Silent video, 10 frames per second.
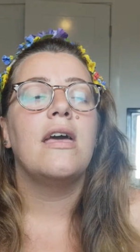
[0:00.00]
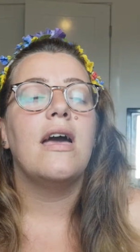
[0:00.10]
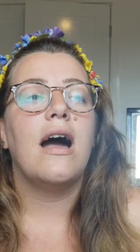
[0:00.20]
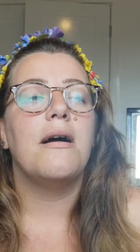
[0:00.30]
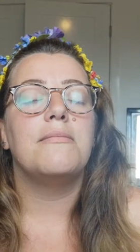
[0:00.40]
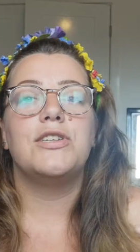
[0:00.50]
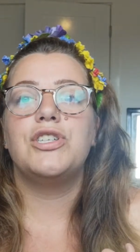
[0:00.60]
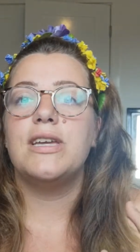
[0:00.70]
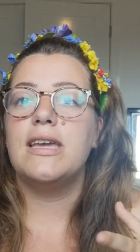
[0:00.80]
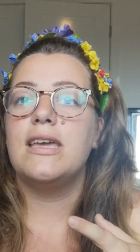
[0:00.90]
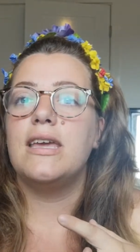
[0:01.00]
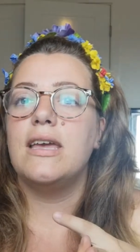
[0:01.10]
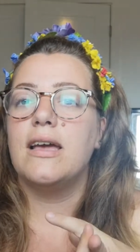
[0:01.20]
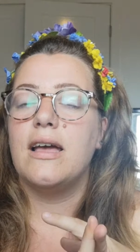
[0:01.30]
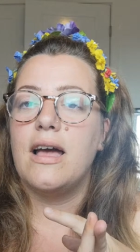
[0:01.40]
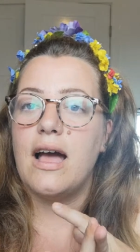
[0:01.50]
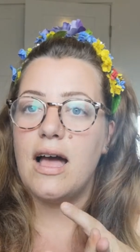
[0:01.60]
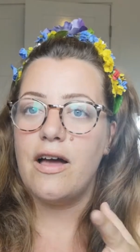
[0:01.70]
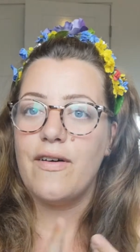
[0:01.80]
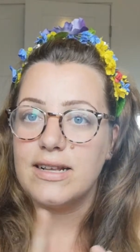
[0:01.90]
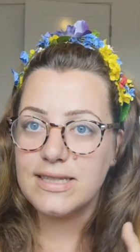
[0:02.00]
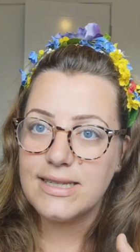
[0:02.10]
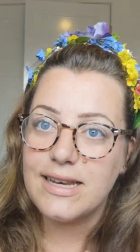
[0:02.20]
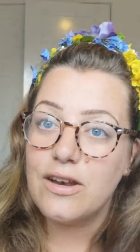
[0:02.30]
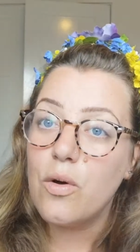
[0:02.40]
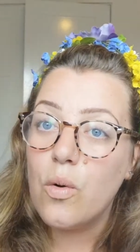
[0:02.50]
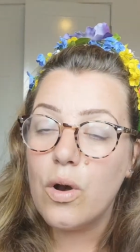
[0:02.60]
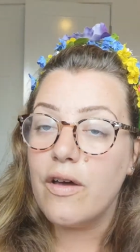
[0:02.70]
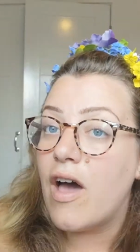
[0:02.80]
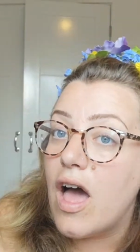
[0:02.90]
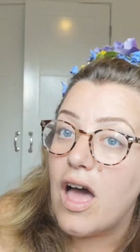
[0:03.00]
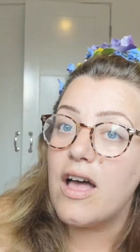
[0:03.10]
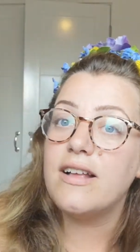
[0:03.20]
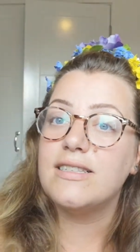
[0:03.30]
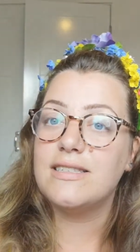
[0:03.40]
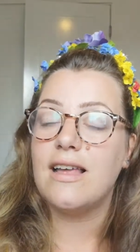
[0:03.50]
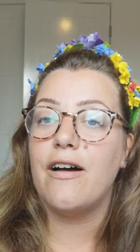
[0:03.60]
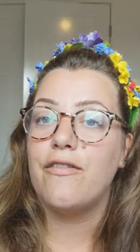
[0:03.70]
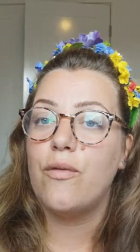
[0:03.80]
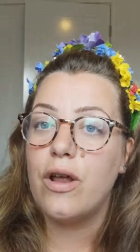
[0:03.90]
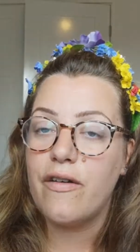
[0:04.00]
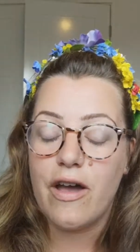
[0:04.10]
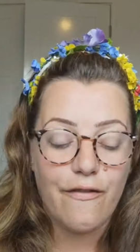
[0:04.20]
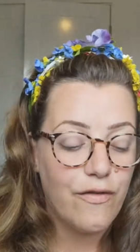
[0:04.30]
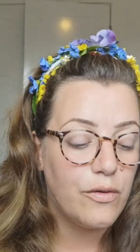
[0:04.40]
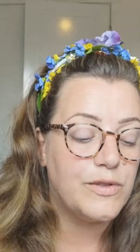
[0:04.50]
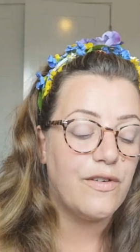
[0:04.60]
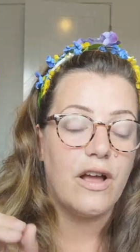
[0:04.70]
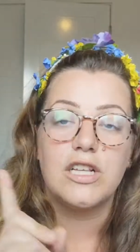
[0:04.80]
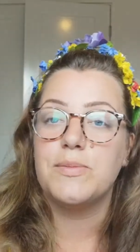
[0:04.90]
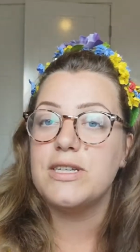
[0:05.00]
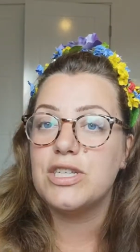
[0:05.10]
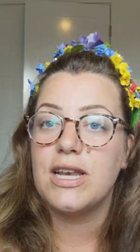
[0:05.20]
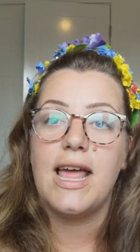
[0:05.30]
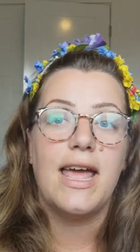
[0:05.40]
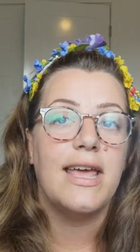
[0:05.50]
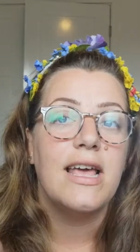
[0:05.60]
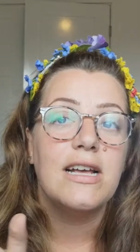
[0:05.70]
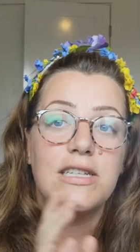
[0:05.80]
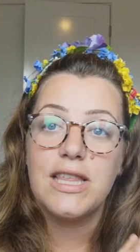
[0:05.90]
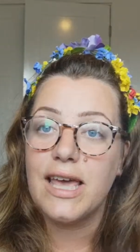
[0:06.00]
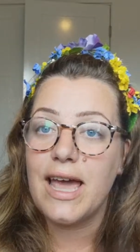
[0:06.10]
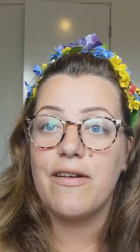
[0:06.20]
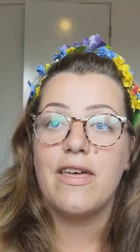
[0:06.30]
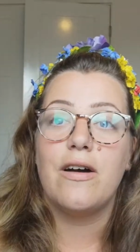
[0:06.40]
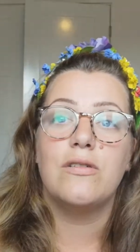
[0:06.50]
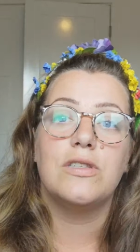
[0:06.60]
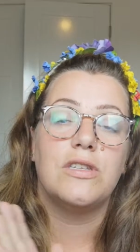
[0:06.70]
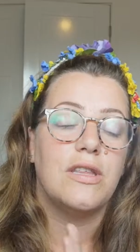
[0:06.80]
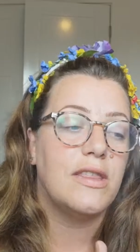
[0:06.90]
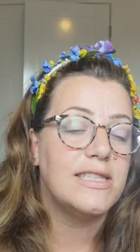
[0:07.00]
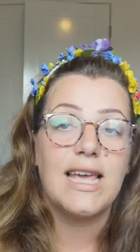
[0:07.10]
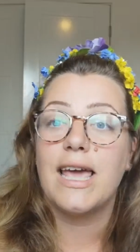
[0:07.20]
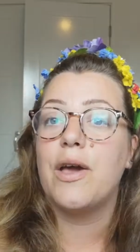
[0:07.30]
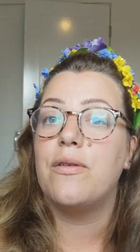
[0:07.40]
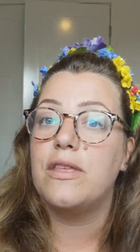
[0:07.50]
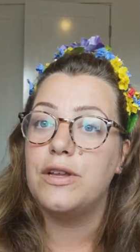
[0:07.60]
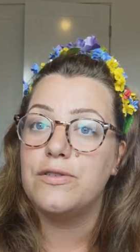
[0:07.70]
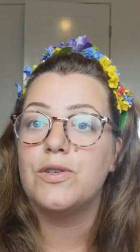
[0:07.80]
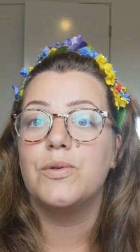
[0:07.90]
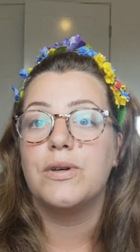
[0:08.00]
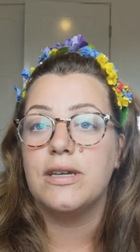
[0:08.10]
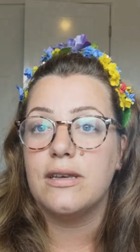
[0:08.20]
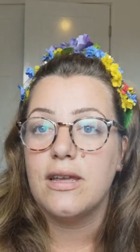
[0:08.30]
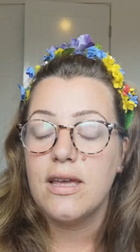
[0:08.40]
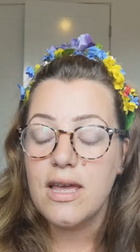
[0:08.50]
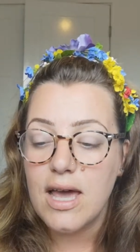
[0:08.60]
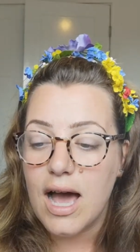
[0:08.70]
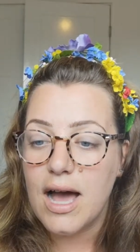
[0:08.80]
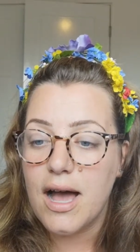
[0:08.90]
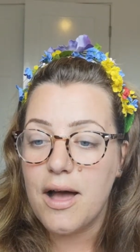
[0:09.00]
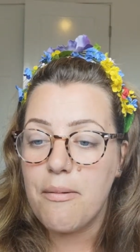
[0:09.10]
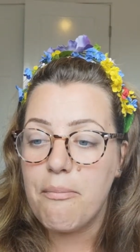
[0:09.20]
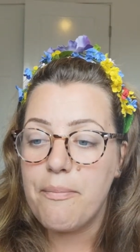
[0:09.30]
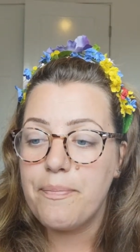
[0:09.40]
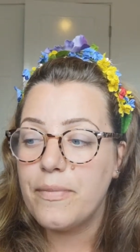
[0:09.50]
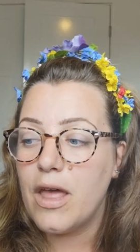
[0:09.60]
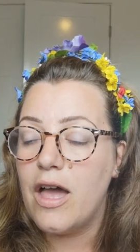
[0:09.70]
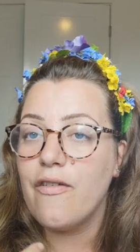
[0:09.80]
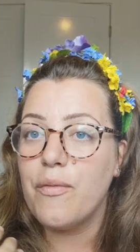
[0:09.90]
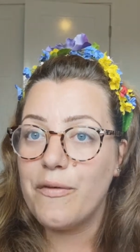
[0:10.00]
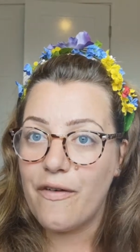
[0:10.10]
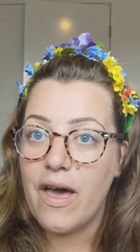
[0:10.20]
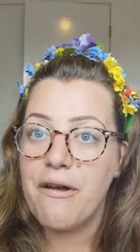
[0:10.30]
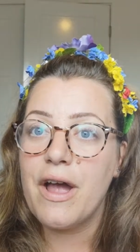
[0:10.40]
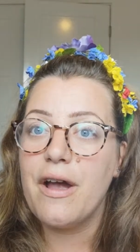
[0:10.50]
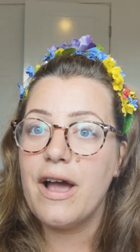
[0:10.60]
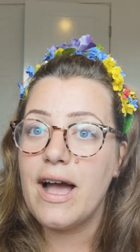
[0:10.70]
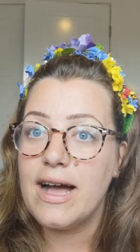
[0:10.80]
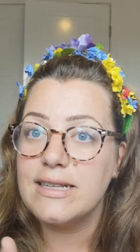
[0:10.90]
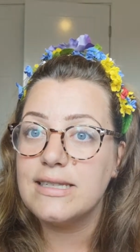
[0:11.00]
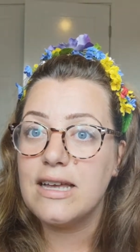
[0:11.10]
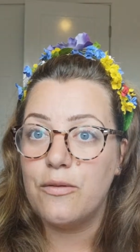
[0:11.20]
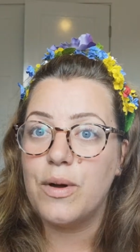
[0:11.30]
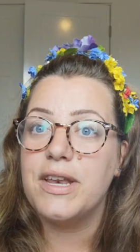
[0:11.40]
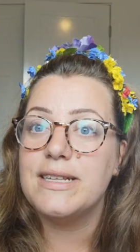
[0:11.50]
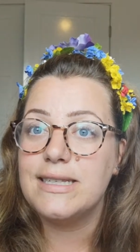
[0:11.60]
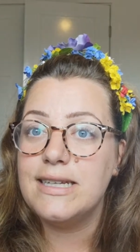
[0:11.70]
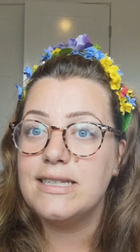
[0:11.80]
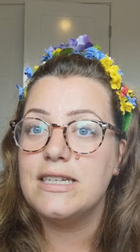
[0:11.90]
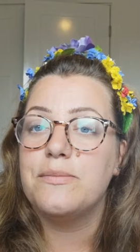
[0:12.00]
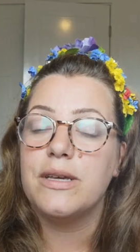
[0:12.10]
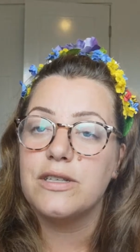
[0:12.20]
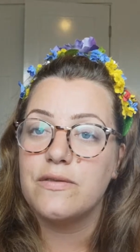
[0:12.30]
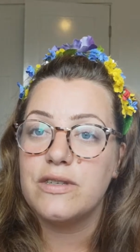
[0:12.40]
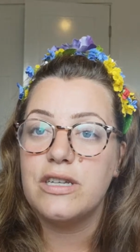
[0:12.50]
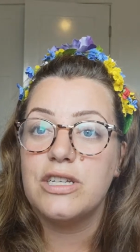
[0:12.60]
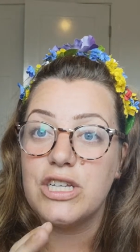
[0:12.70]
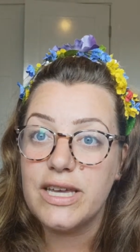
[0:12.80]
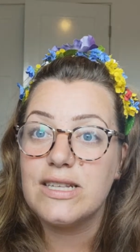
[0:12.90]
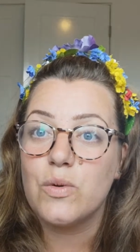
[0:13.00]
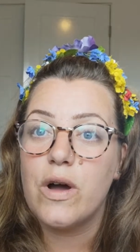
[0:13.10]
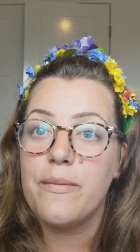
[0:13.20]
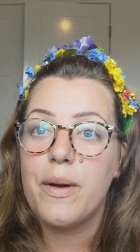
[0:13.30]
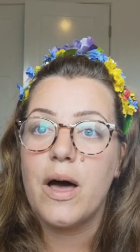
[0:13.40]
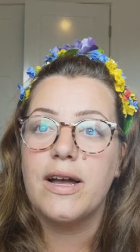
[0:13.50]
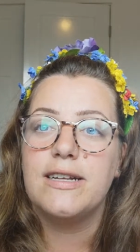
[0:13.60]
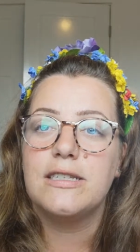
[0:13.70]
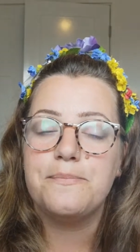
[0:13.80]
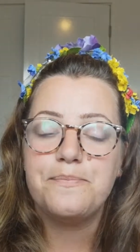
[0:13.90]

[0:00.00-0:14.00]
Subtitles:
I've had to send in all of her stuff, all of her forms for her speech delay, so they can carry that on, so that the SENCO at the new school can either refer her as and when it's needed, because obviously she is quite behind.